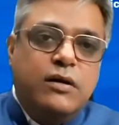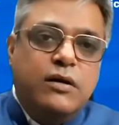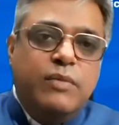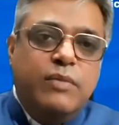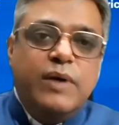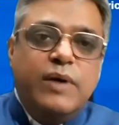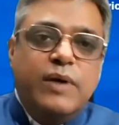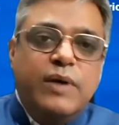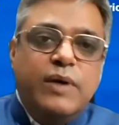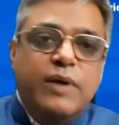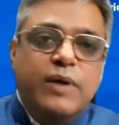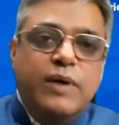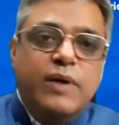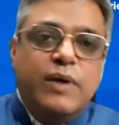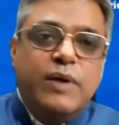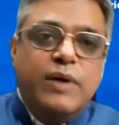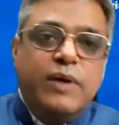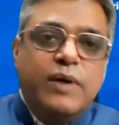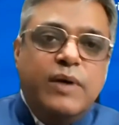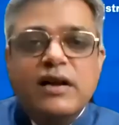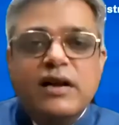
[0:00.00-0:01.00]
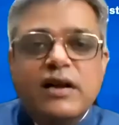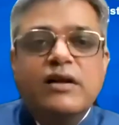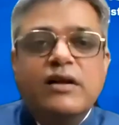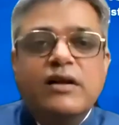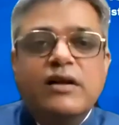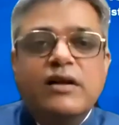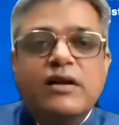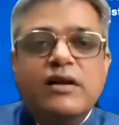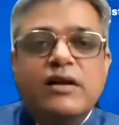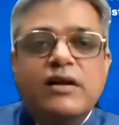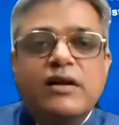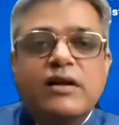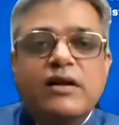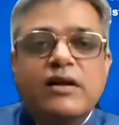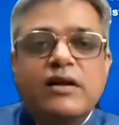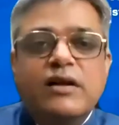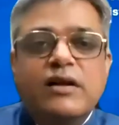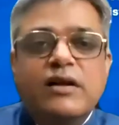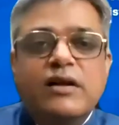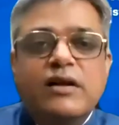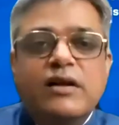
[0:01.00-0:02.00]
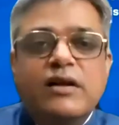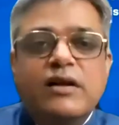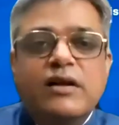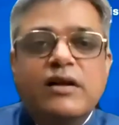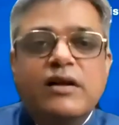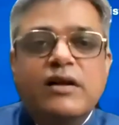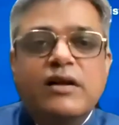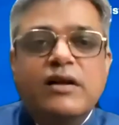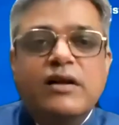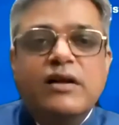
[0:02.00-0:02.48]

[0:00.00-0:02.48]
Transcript: Maybe the DRR in the next 5 years